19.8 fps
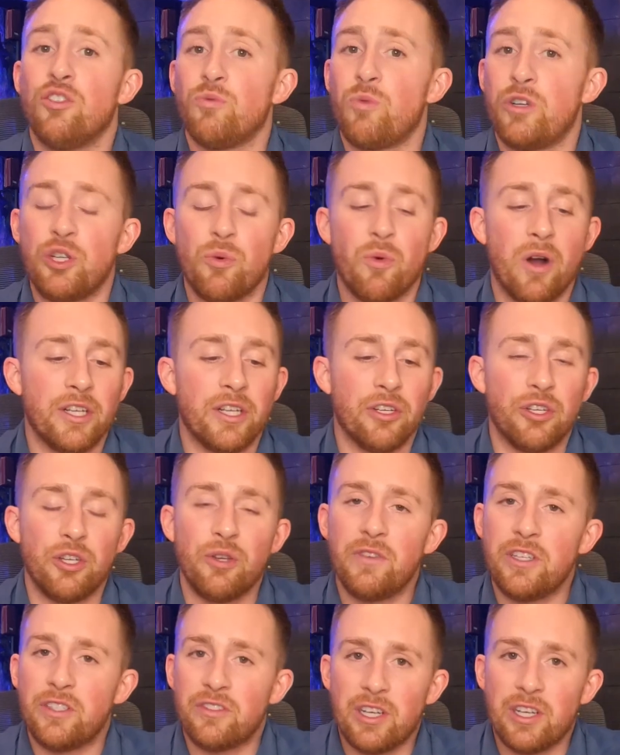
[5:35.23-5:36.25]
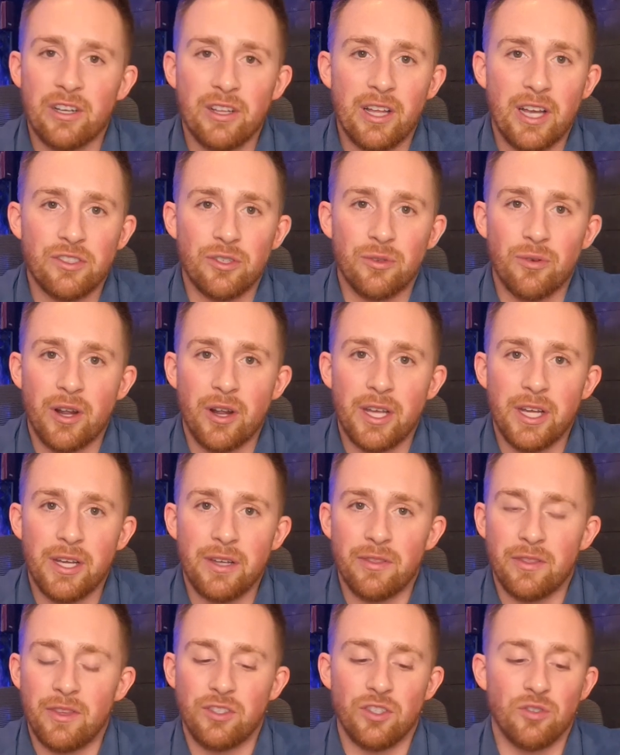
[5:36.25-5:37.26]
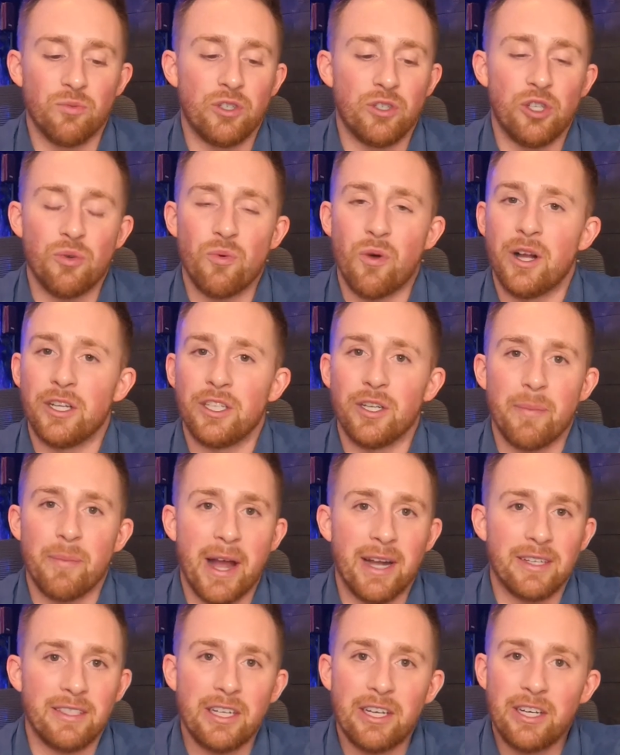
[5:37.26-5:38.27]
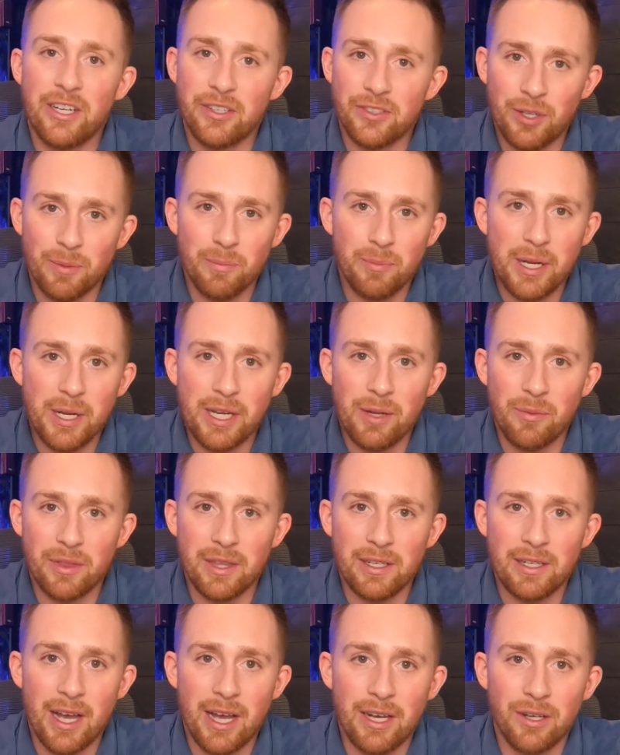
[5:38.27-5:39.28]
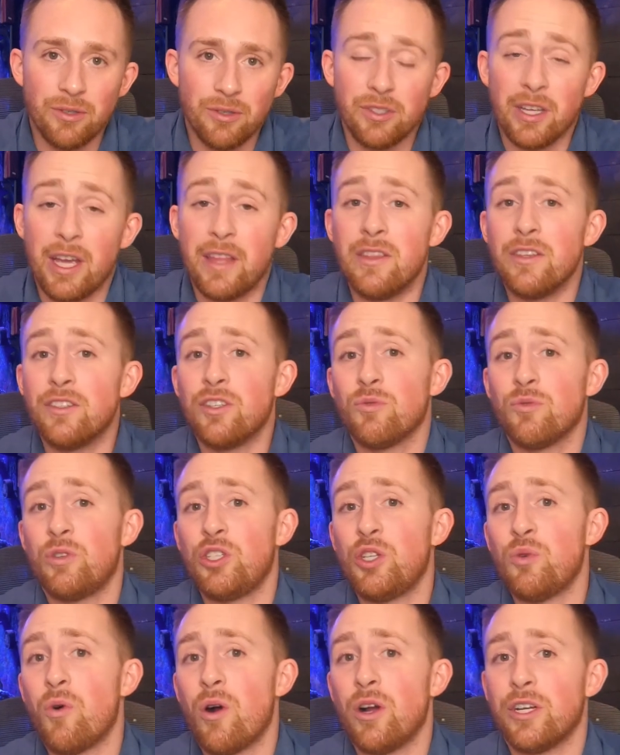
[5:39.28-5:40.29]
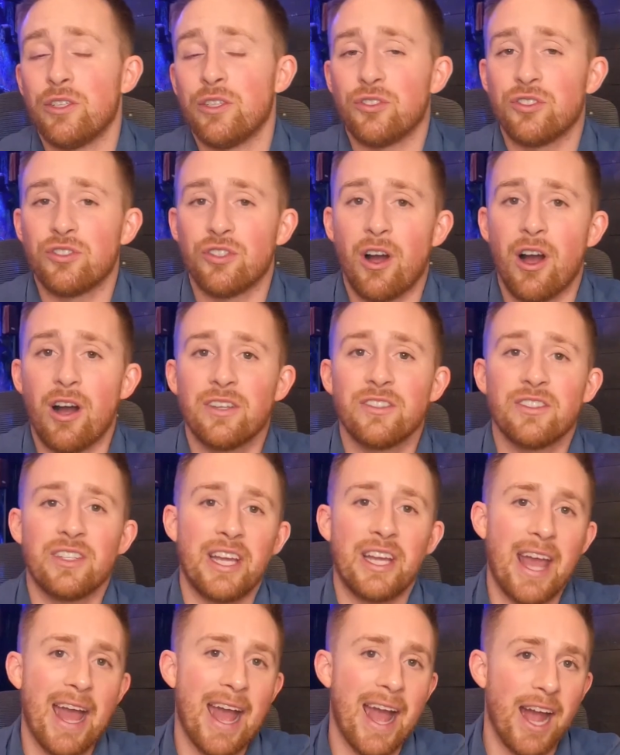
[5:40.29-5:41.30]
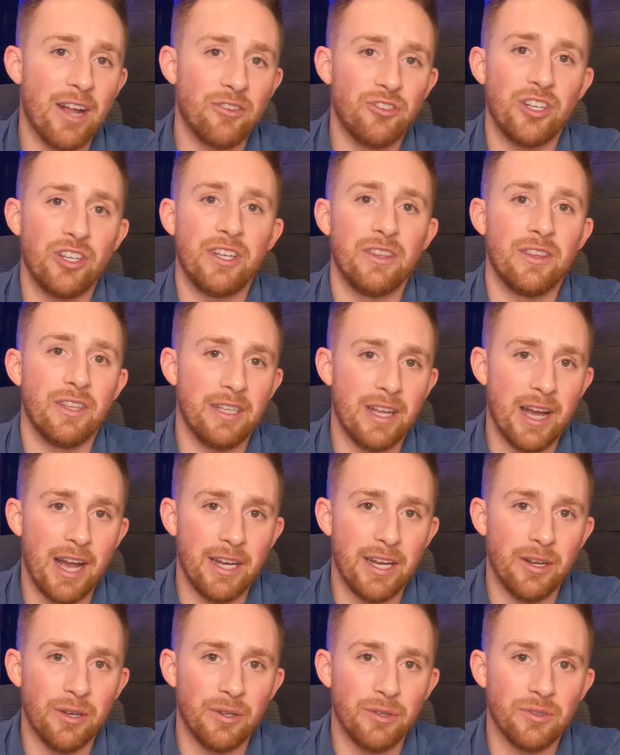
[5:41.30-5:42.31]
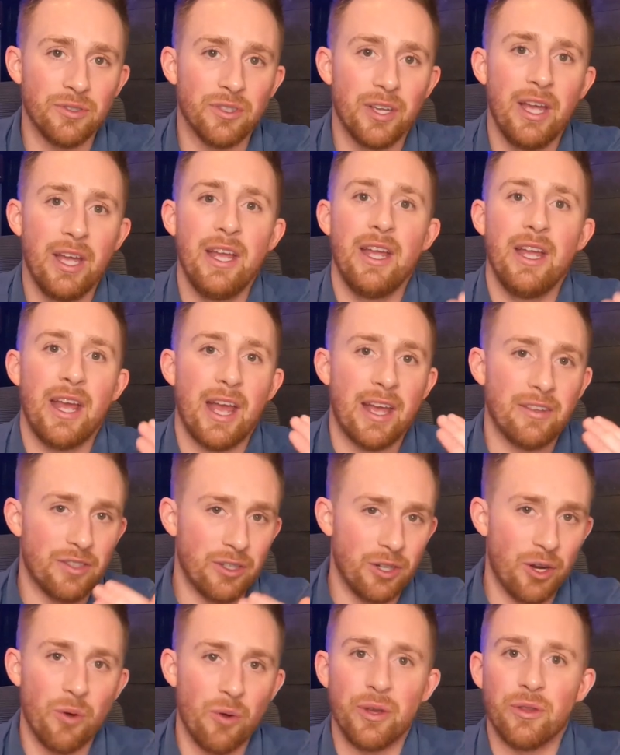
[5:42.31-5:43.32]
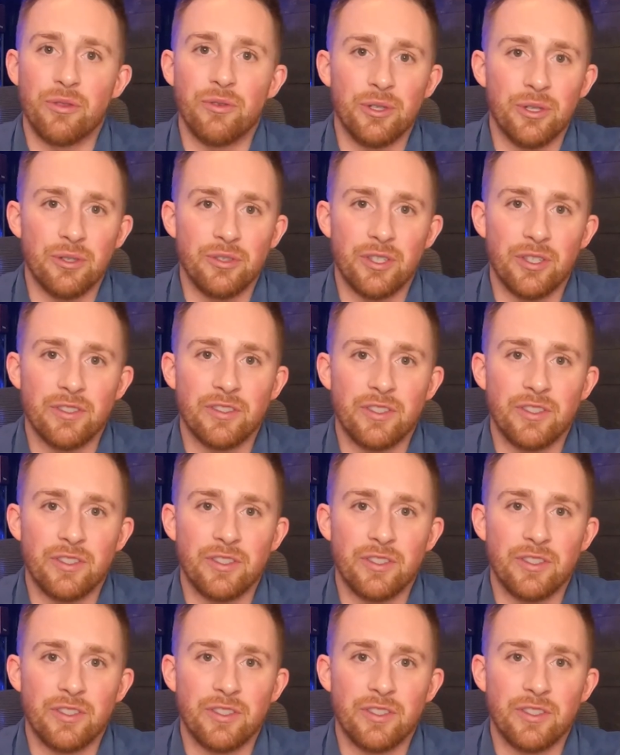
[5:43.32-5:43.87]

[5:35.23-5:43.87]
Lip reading: This is when you want your UV sterilizer running, this is when you want your bacteria competing with the dinos, and this is when you want your socks catching the dinos as they're going through your